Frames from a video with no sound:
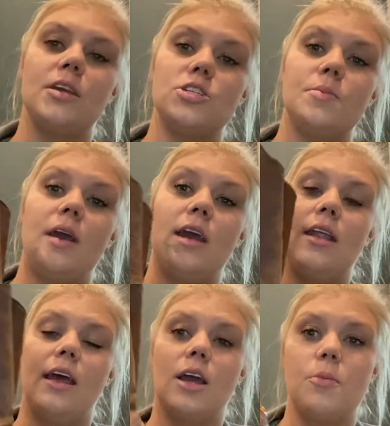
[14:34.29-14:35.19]
She paid
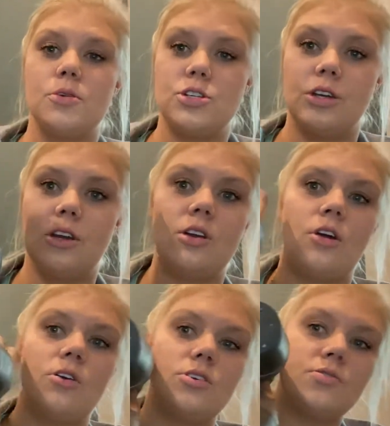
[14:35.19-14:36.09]
like a bajillion
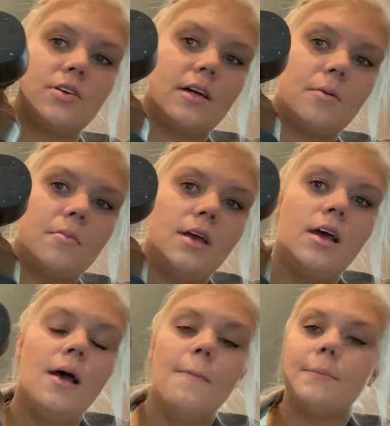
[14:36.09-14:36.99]
dollars for them,
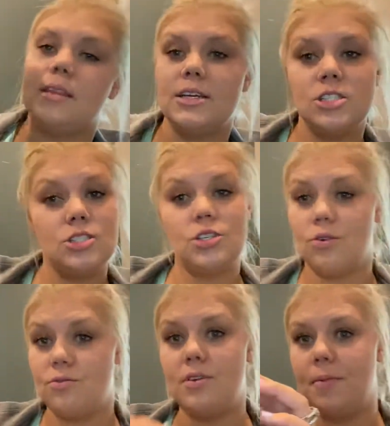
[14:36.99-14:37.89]
but they just
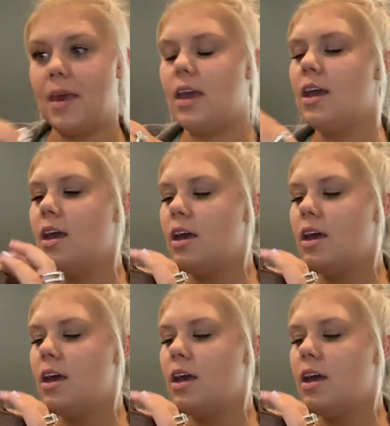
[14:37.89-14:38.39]
don't fit me.